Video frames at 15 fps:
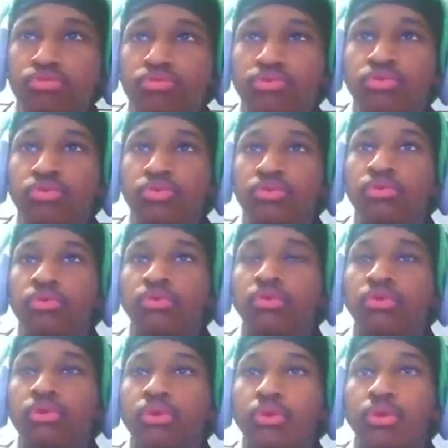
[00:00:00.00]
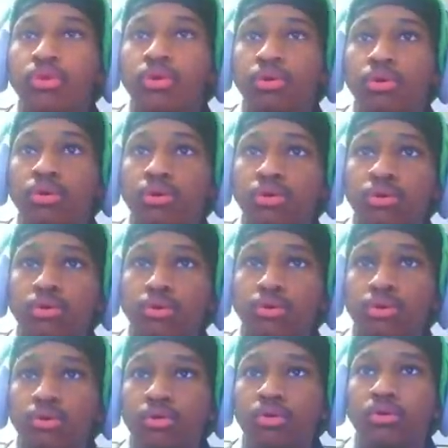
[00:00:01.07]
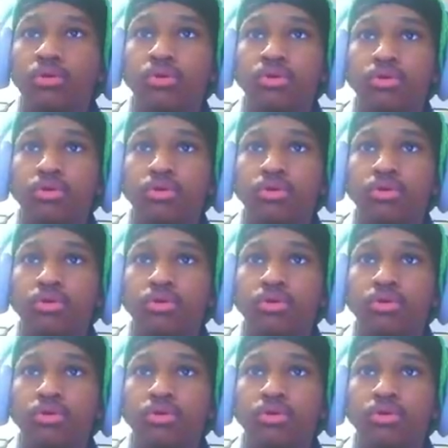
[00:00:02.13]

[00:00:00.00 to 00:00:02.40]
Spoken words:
(silence)